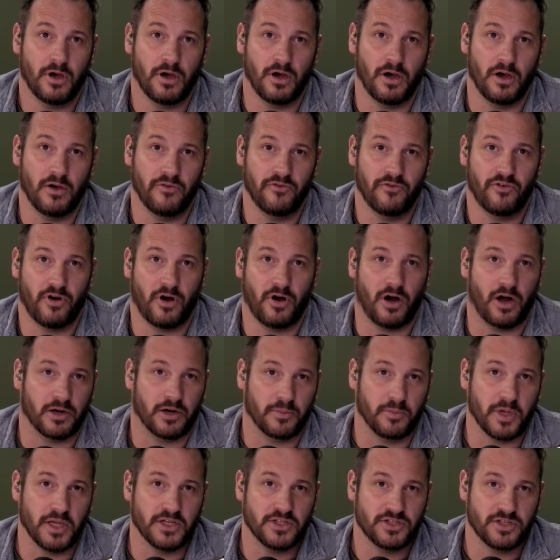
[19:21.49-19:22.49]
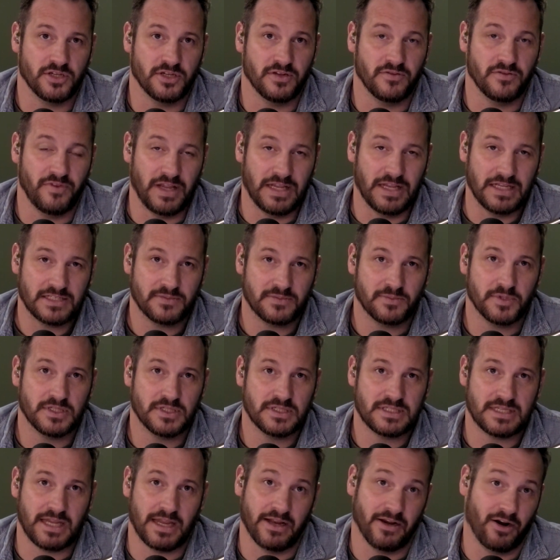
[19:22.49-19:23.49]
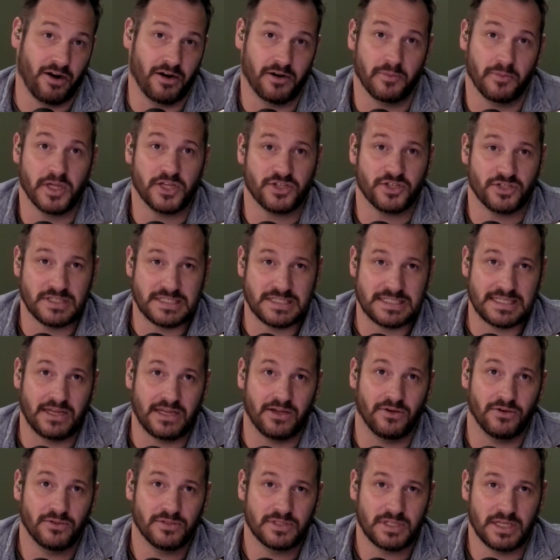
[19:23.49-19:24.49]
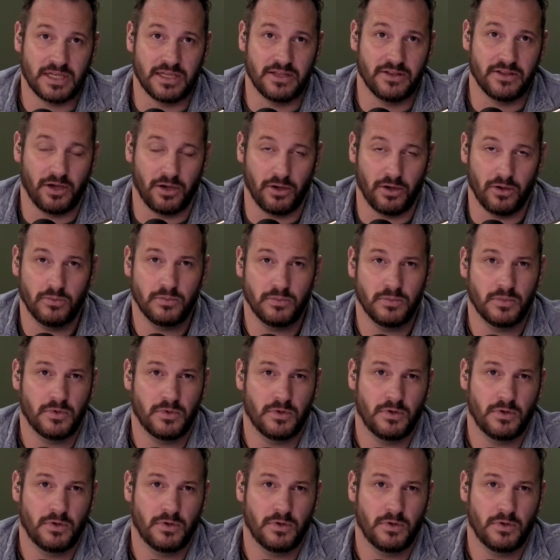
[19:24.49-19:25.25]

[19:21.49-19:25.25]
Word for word: of automation advancements and automation sales in the home?